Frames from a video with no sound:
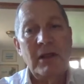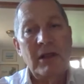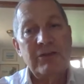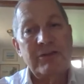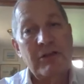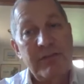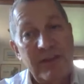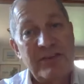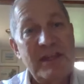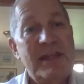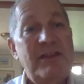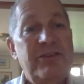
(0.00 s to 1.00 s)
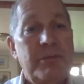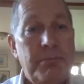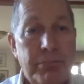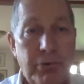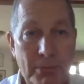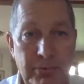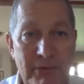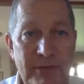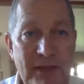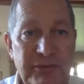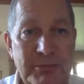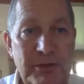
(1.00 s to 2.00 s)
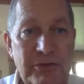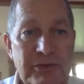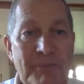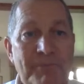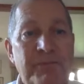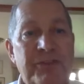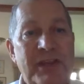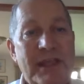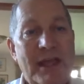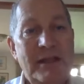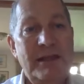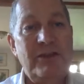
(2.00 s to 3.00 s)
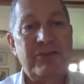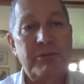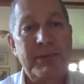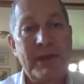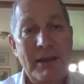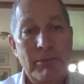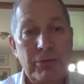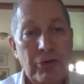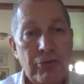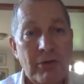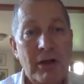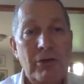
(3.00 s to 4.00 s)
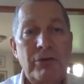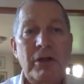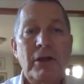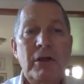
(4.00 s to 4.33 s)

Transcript: So this needs proper investment. TCAT needs to be able to grow.